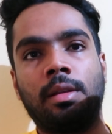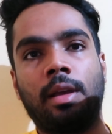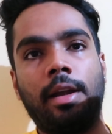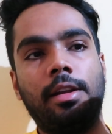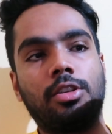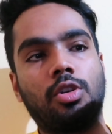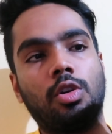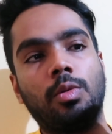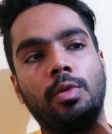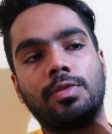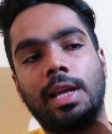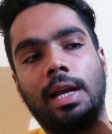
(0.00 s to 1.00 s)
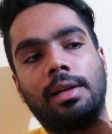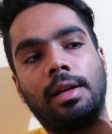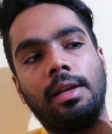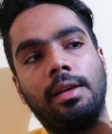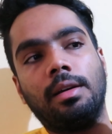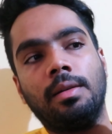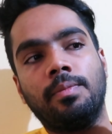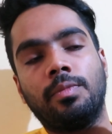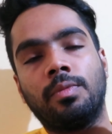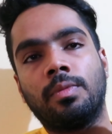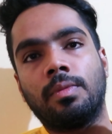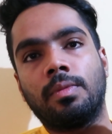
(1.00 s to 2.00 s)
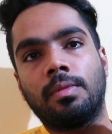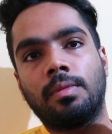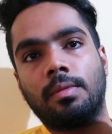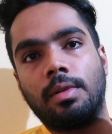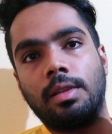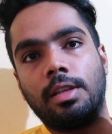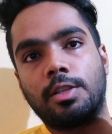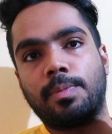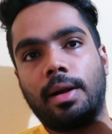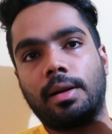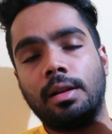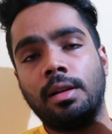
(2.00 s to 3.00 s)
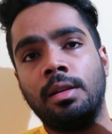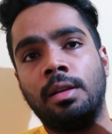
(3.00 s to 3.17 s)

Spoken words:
and it's gonna move slightly here in this pattern,